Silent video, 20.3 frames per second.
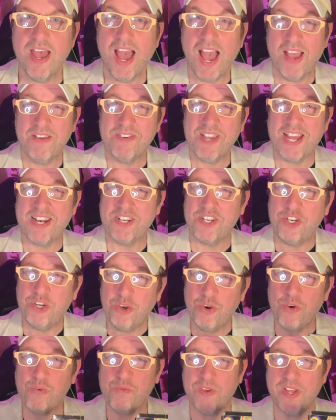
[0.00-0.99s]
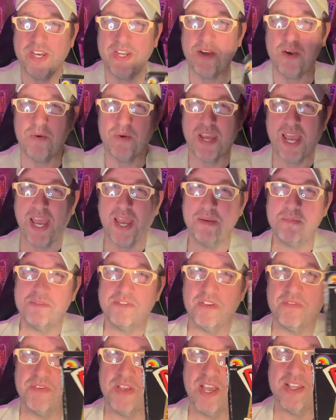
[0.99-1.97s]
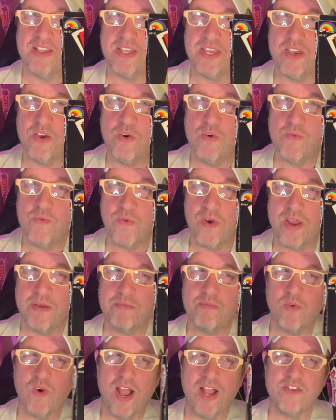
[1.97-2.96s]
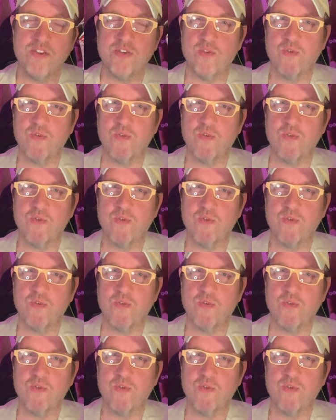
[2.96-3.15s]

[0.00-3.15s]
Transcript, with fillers: I've got two video games. I've got the Who Framed Roger